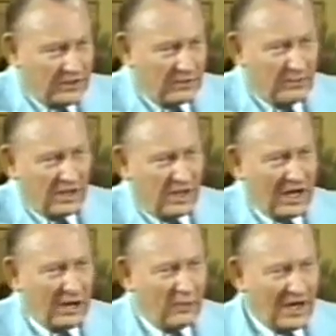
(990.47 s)
It'll be
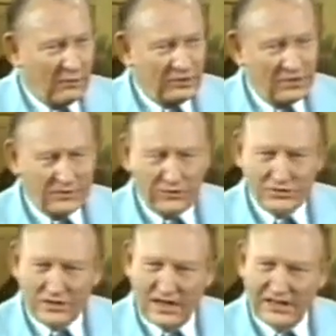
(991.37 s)
our deliverance
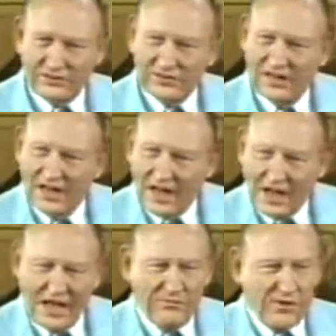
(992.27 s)
class.
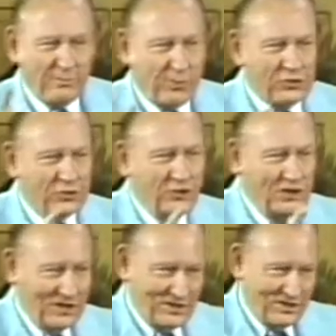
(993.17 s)
Every person
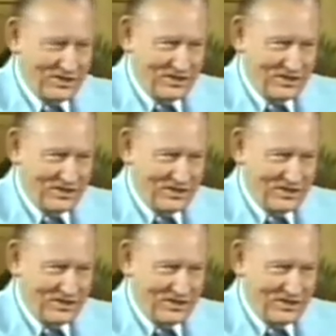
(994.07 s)
here